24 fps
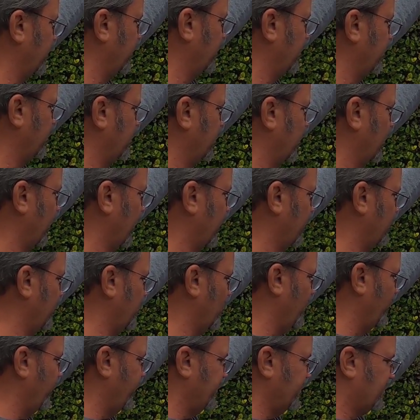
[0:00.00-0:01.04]
that
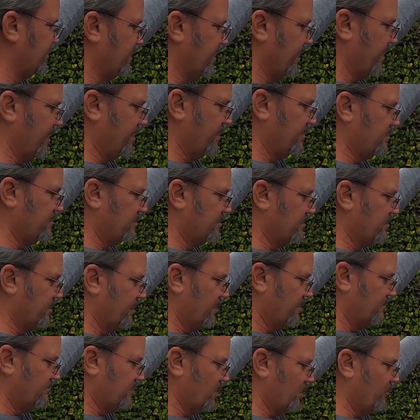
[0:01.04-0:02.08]
know these things,
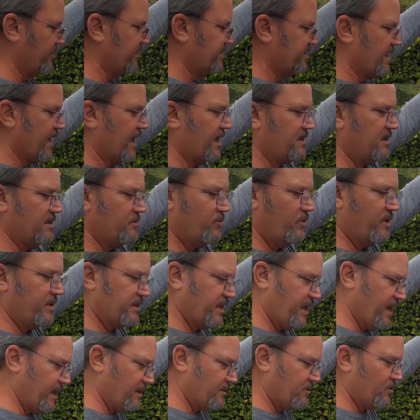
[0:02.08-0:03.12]
they know exactly what
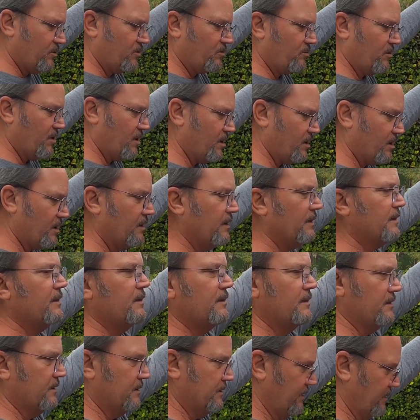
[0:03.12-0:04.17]
can go wrong,
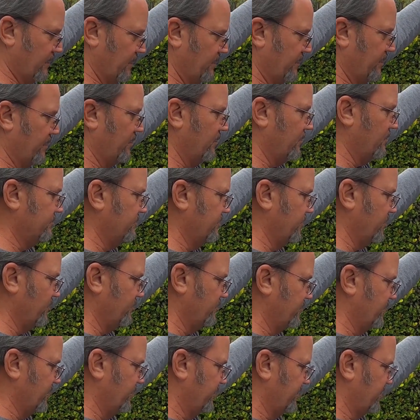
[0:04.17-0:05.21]
and they'll
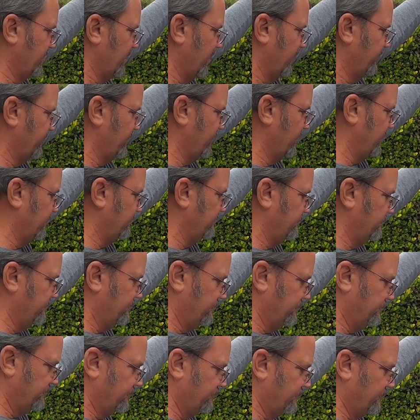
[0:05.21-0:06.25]
do stuff. Pretty
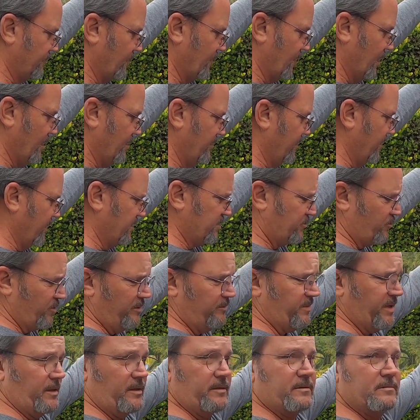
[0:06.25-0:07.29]
dependable. How long have you had
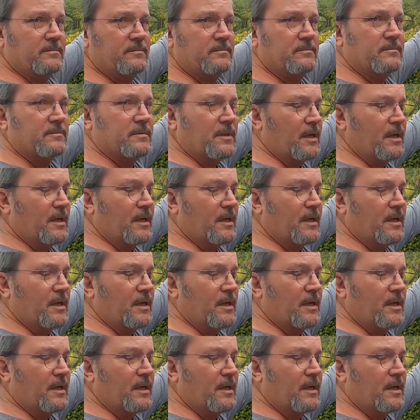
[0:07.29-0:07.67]
it for?